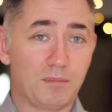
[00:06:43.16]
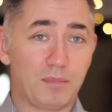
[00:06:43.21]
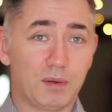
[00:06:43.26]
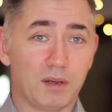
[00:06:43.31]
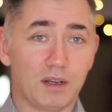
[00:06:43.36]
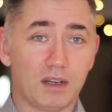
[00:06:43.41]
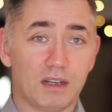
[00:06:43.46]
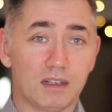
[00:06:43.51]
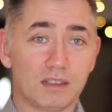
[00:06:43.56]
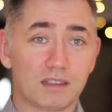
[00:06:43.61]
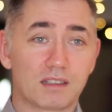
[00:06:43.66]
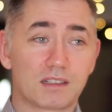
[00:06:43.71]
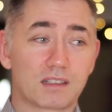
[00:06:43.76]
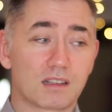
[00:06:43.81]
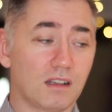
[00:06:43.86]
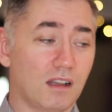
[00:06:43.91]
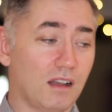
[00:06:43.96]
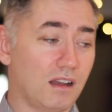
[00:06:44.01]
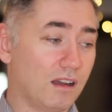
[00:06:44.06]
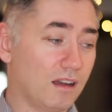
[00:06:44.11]

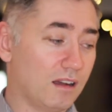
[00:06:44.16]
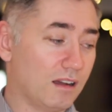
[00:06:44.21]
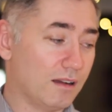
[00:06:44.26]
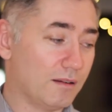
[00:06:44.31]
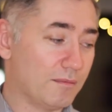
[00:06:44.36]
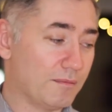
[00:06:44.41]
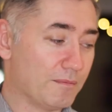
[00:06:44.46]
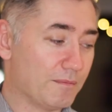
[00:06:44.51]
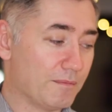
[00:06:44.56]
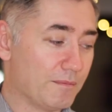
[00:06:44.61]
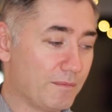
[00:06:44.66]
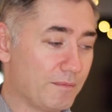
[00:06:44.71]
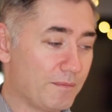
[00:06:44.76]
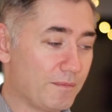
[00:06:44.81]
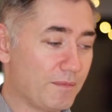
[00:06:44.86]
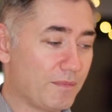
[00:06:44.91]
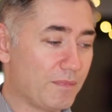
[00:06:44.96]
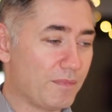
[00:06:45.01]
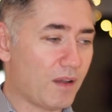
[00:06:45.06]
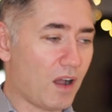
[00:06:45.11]
but
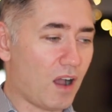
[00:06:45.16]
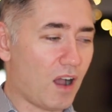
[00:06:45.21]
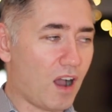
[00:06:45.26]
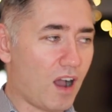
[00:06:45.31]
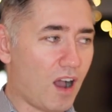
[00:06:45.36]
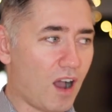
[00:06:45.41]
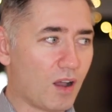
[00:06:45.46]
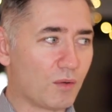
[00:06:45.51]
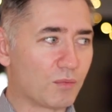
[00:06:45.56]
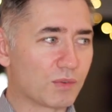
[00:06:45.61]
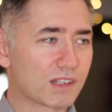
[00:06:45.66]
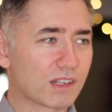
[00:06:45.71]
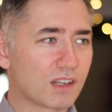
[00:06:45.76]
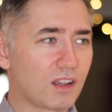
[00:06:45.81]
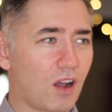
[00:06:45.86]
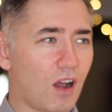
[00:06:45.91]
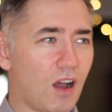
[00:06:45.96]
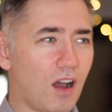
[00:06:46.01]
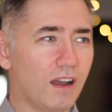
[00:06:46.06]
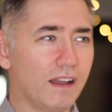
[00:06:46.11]
I was
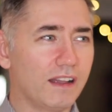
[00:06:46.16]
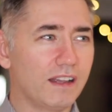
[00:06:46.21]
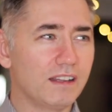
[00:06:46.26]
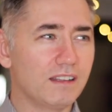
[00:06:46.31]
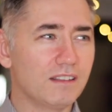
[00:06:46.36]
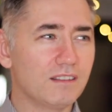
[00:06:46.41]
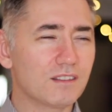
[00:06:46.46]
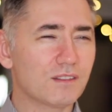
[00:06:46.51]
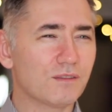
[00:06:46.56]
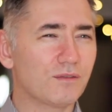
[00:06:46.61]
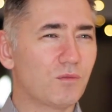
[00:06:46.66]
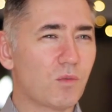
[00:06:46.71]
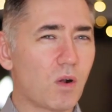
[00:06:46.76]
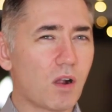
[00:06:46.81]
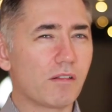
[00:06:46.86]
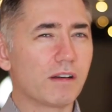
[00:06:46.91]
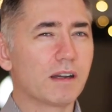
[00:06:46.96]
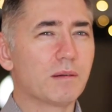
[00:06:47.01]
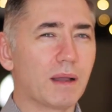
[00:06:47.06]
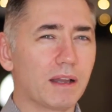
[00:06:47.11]
kind of
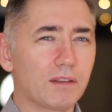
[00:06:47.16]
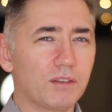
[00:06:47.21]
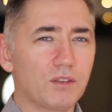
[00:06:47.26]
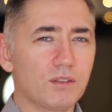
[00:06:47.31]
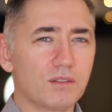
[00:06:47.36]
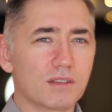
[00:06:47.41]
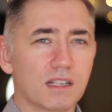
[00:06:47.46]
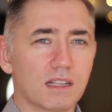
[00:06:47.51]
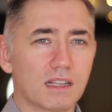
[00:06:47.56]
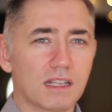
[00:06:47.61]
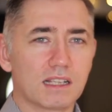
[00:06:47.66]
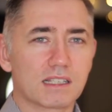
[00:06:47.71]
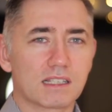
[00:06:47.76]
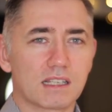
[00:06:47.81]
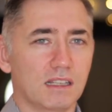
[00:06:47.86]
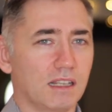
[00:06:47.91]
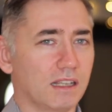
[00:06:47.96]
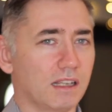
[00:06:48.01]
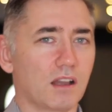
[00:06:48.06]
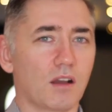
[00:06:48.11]
worried about using
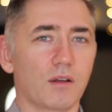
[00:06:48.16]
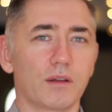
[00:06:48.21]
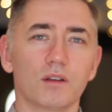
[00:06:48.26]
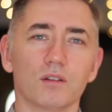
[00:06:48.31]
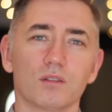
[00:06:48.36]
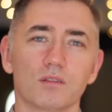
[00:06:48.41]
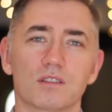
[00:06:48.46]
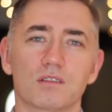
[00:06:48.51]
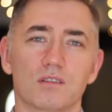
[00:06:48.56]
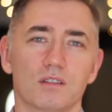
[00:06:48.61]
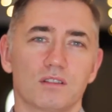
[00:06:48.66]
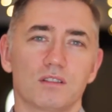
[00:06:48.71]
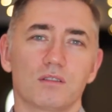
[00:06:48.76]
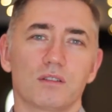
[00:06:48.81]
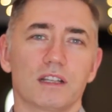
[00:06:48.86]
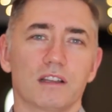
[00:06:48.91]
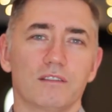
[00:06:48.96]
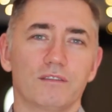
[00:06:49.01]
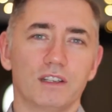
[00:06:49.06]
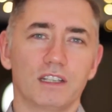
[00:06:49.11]
this and then going on to
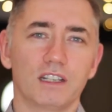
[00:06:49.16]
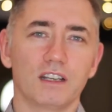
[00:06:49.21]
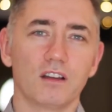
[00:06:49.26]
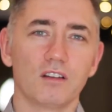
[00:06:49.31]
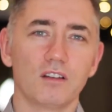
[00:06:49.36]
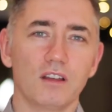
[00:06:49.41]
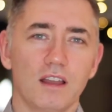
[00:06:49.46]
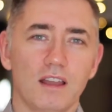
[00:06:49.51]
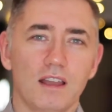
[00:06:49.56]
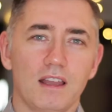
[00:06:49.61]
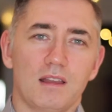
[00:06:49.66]
doing a video,